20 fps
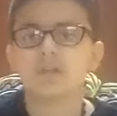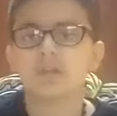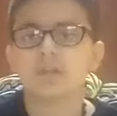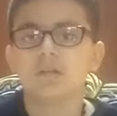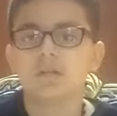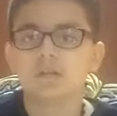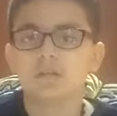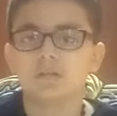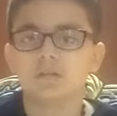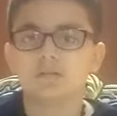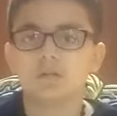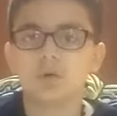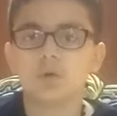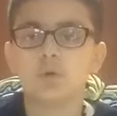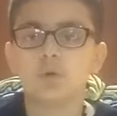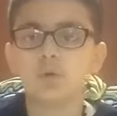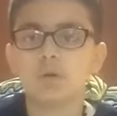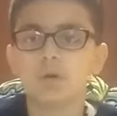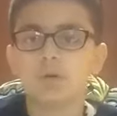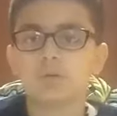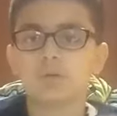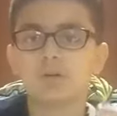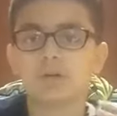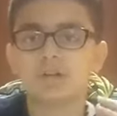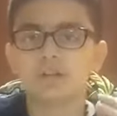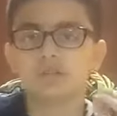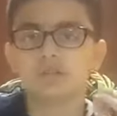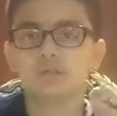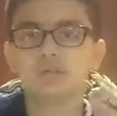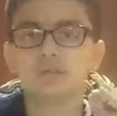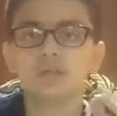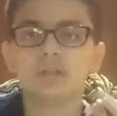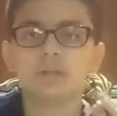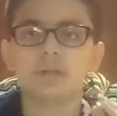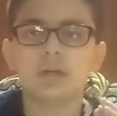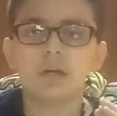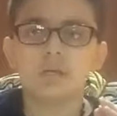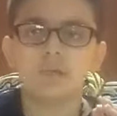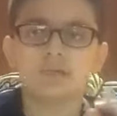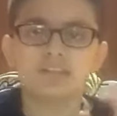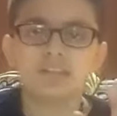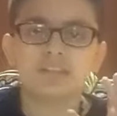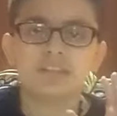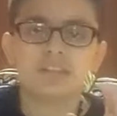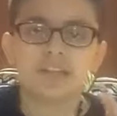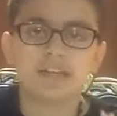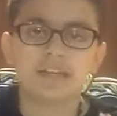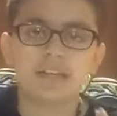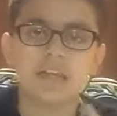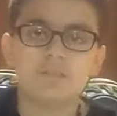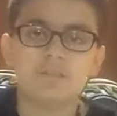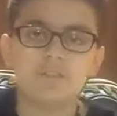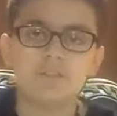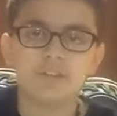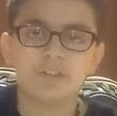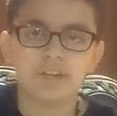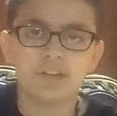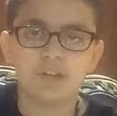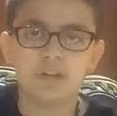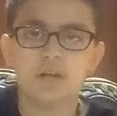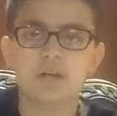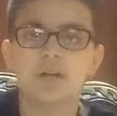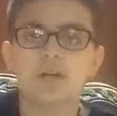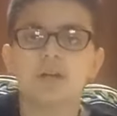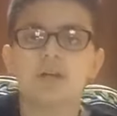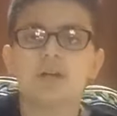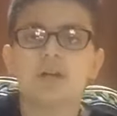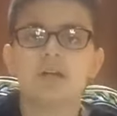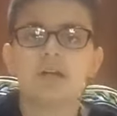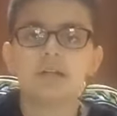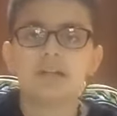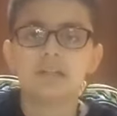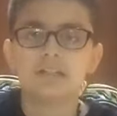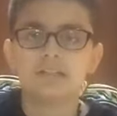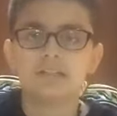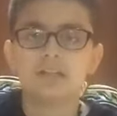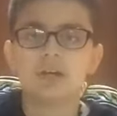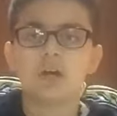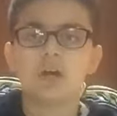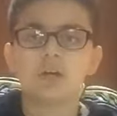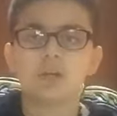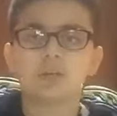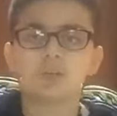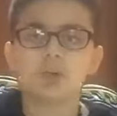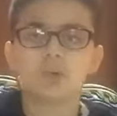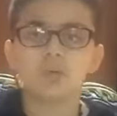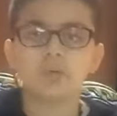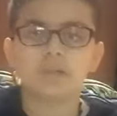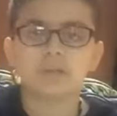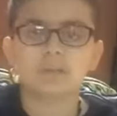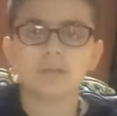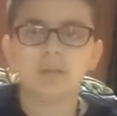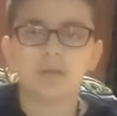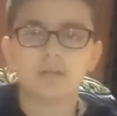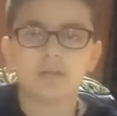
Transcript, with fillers: So when Rasulullah was in the cave of Hira, he saw a glowing light,